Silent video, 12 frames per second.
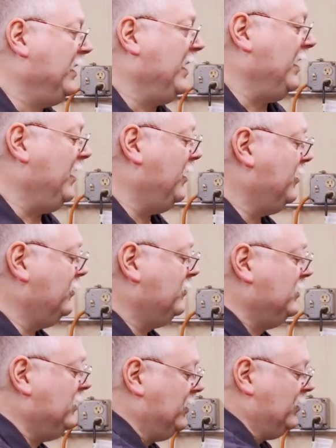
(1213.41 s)
and
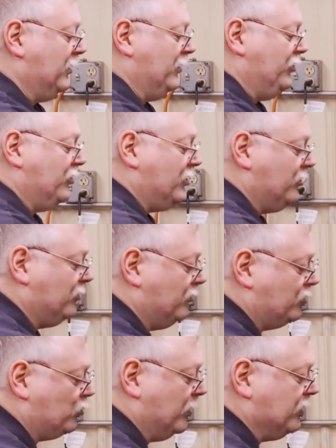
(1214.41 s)
you
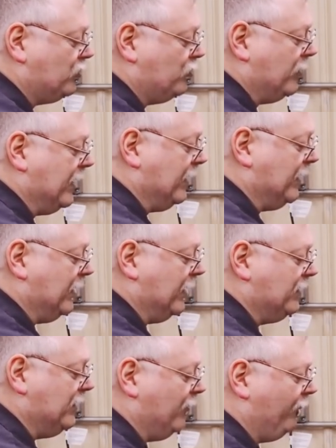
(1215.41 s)
can switch to
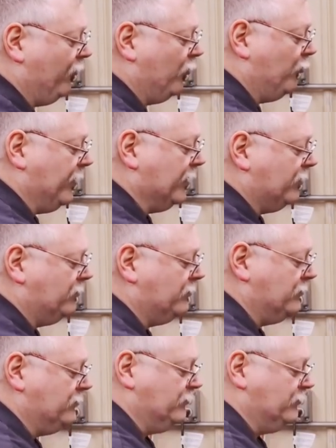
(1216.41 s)
a different wheel